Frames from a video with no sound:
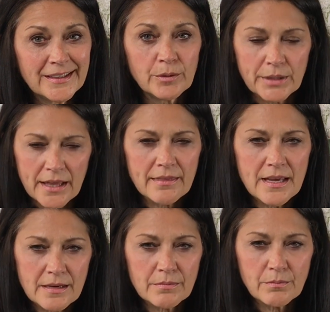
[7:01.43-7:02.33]
but I
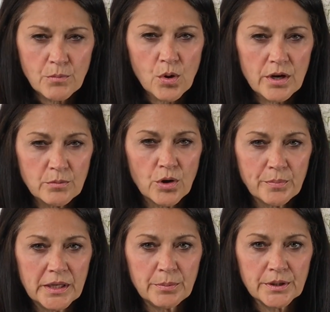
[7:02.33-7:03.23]
think more and more
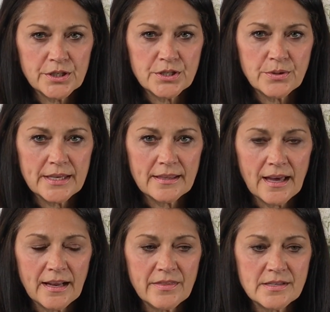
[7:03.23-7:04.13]
people are doing
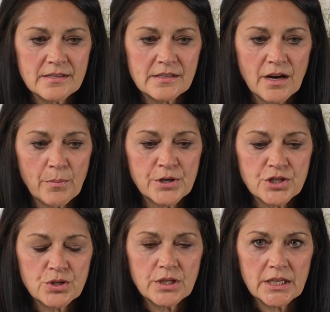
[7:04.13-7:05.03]
that, and this is an
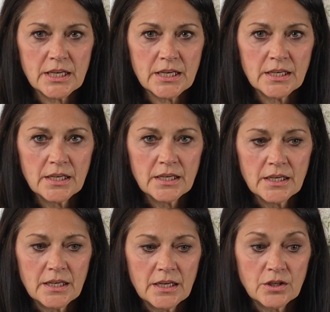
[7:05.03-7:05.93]
opportunity
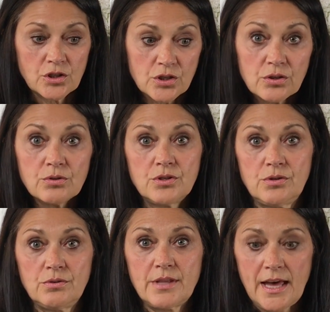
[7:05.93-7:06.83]
to
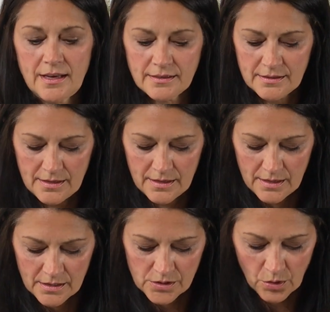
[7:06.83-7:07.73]
do that.
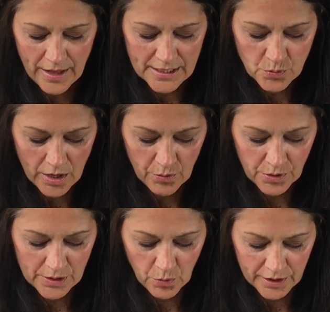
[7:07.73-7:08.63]
So that's why I
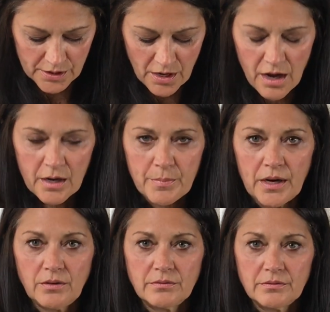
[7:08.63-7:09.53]
really want to talk
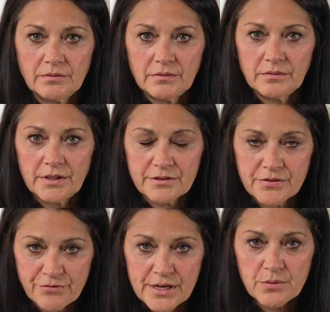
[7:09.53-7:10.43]
about this
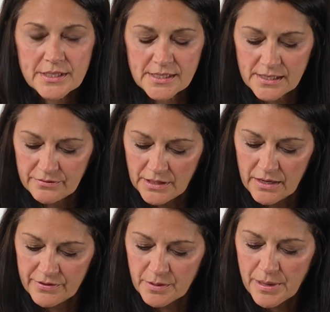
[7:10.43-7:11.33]
frequency of
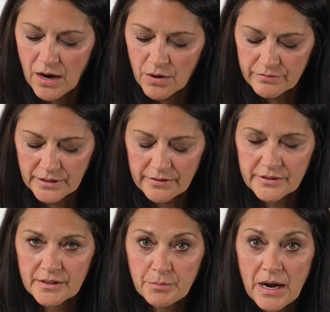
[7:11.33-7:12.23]
love and the power of love
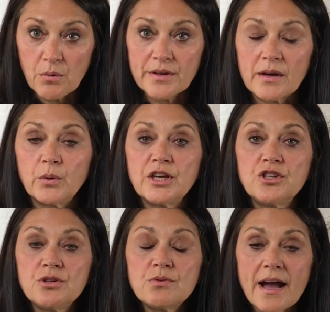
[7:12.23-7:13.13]
and the power that we
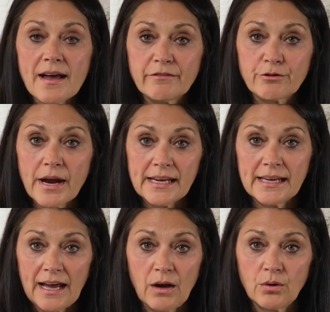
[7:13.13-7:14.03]
do have right
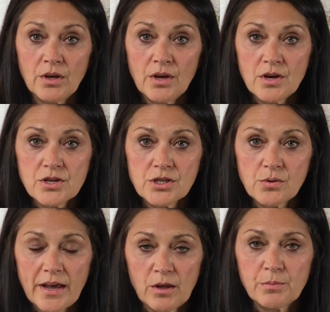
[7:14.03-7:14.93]
now to
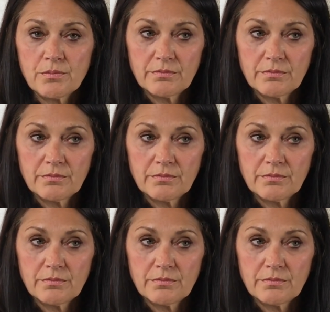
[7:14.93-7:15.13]
help